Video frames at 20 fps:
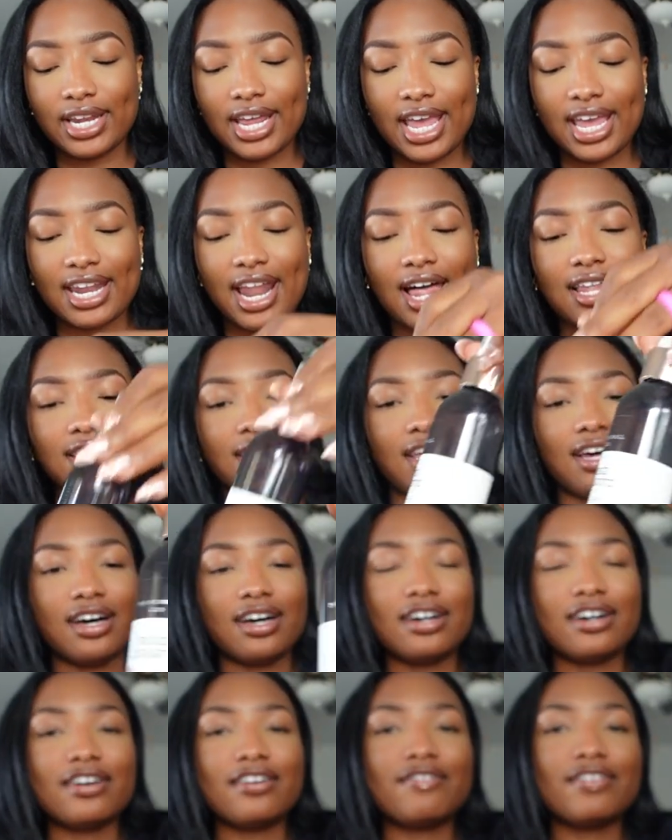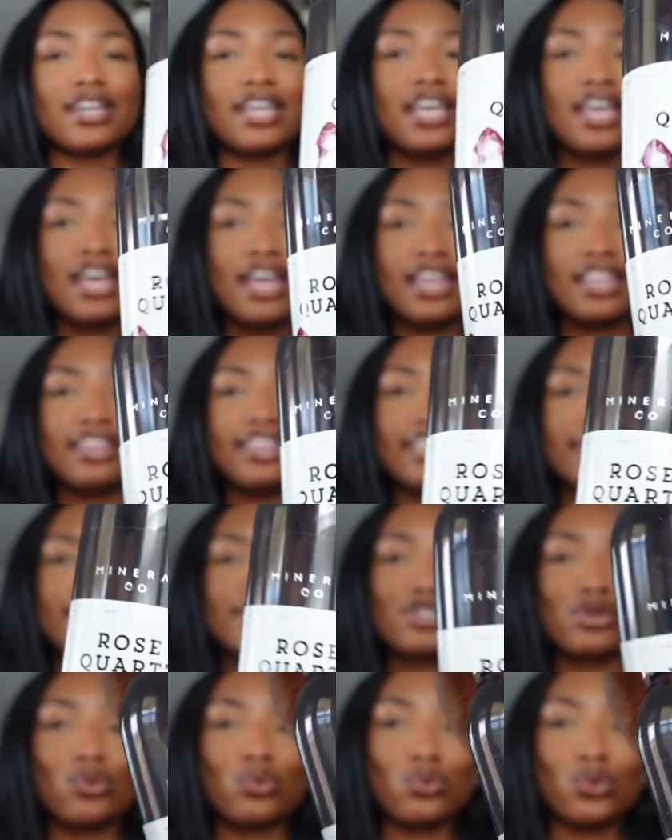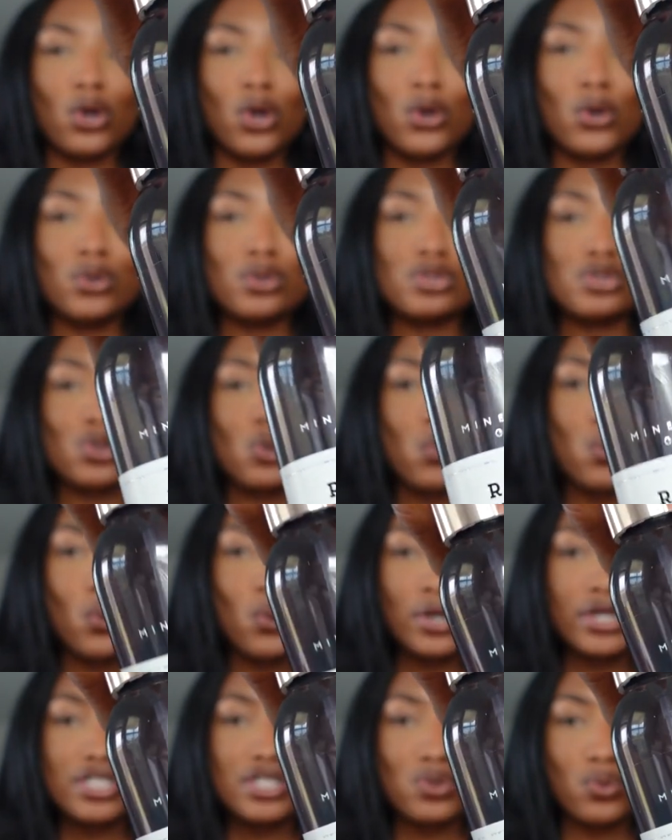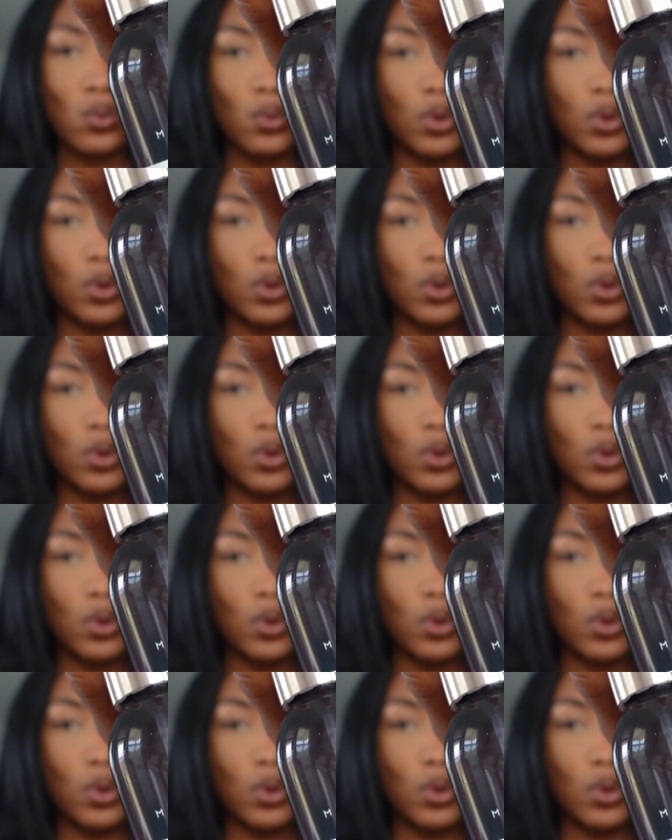And I love this Rose Quartz